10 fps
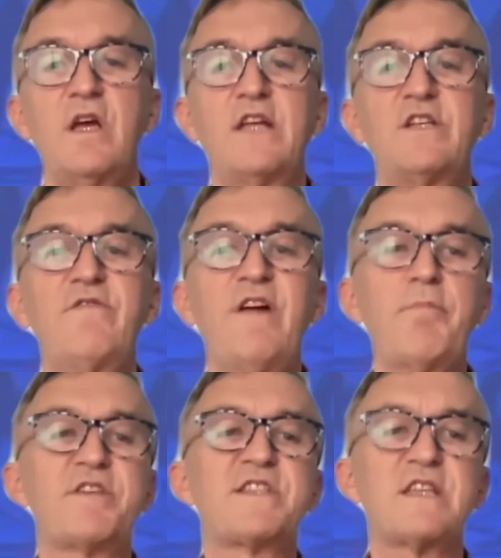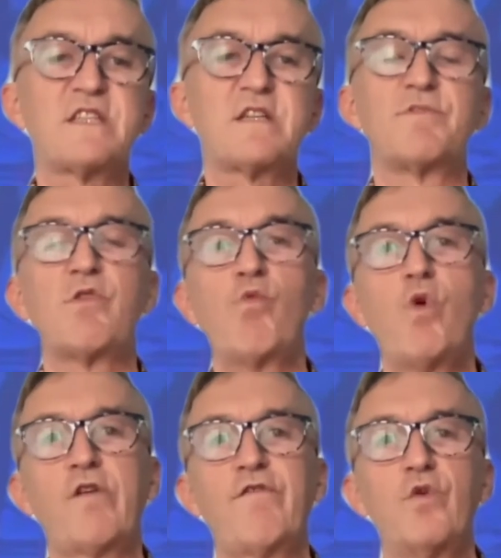and to develop the systems and
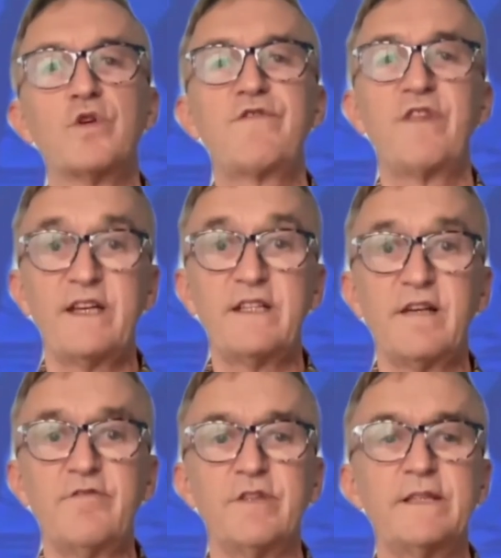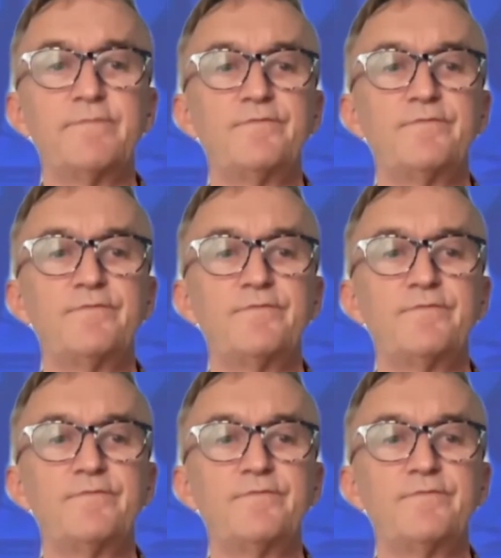workforce for their delivery.